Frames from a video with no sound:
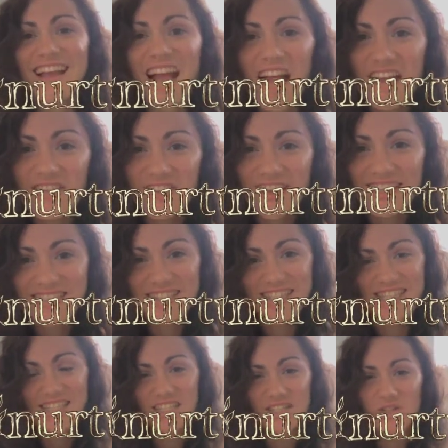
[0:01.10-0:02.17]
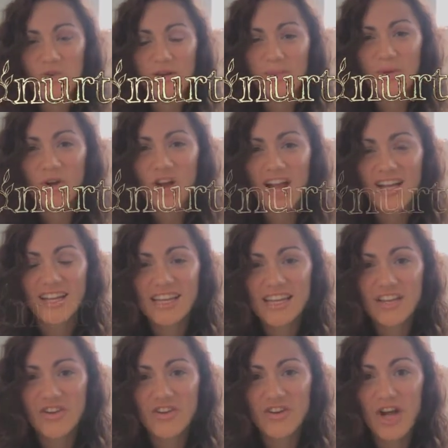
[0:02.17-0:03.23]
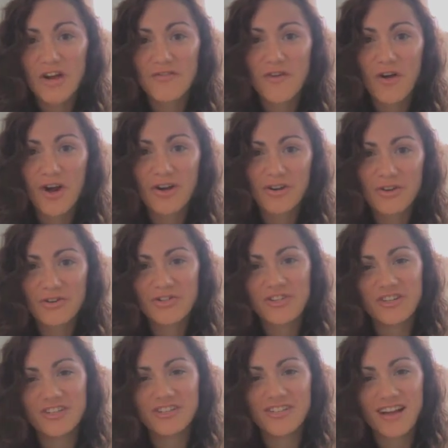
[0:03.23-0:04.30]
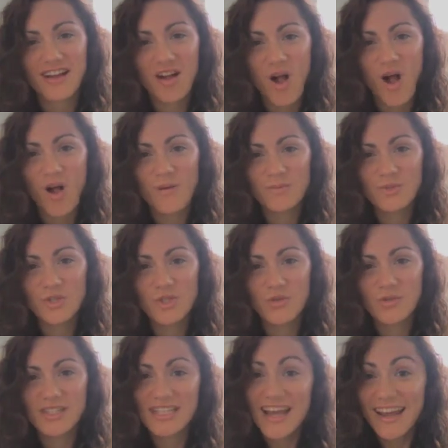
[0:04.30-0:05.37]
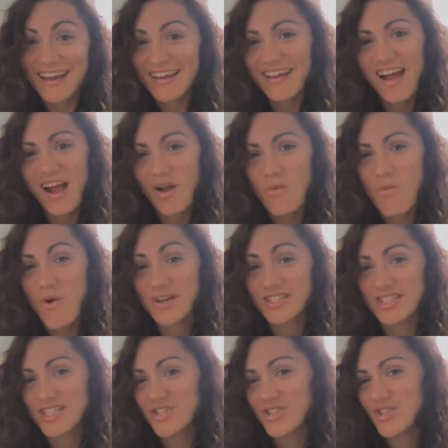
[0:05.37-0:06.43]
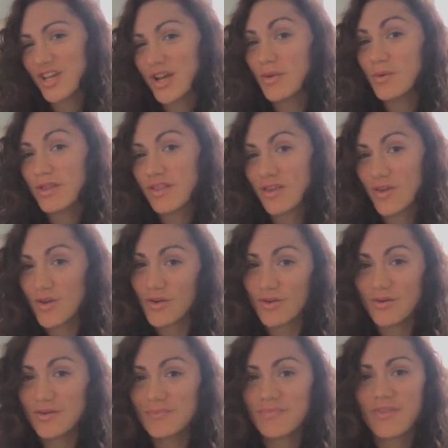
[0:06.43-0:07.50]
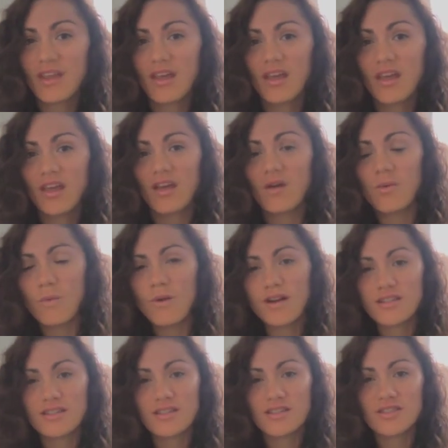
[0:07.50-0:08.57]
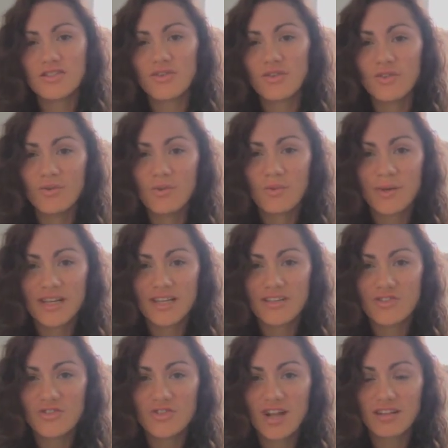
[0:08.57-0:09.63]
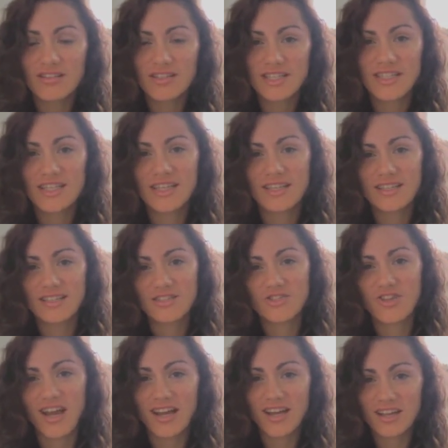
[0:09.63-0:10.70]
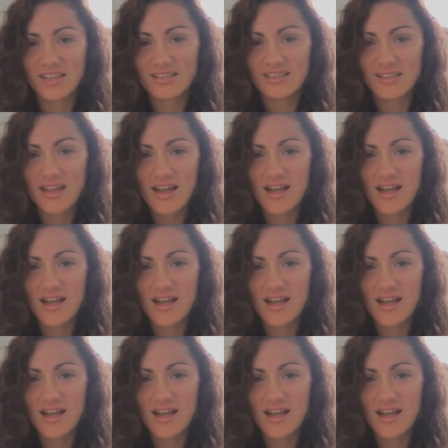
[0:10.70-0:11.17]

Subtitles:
Hi friends, it's Court McCracken here of artnurture.com. Today I want to share with you what to do when jealousy strikes.